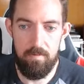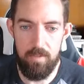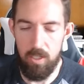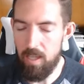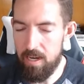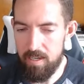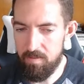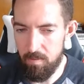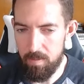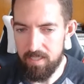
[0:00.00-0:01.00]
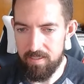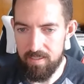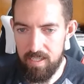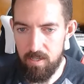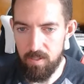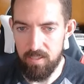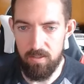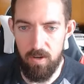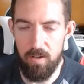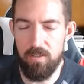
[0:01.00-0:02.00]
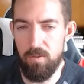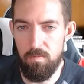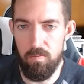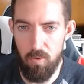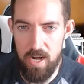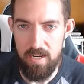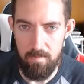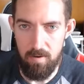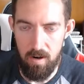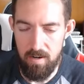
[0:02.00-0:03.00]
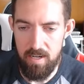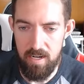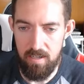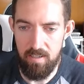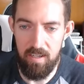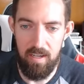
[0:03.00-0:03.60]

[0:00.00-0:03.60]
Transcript: There are a lot of different pieces that you can start to break apart here